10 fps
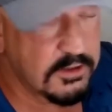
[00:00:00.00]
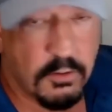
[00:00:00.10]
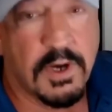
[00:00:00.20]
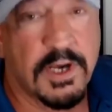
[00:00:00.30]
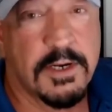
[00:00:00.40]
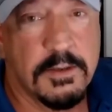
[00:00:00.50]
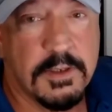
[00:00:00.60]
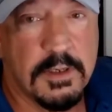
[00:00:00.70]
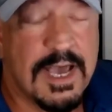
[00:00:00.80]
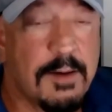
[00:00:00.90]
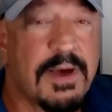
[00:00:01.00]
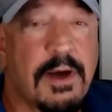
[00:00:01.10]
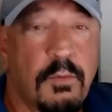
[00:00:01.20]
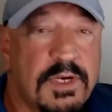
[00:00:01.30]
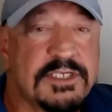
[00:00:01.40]
you know what? How
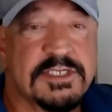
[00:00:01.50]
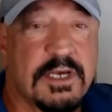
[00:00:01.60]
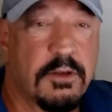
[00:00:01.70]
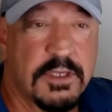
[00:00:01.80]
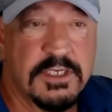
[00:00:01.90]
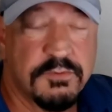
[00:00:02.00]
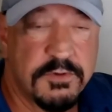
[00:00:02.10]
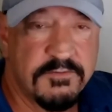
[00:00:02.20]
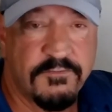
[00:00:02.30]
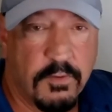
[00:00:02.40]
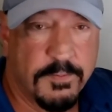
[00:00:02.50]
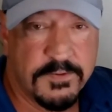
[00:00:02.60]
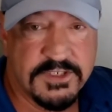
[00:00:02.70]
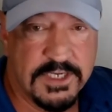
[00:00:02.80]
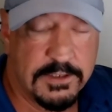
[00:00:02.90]
about we sell this with a
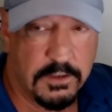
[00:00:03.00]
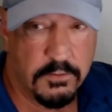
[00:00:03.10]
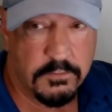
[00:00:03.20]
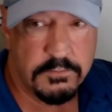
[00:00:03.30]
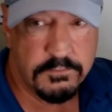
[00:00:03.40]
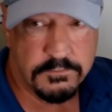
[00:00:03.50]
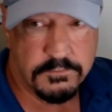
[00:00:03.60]
4% loan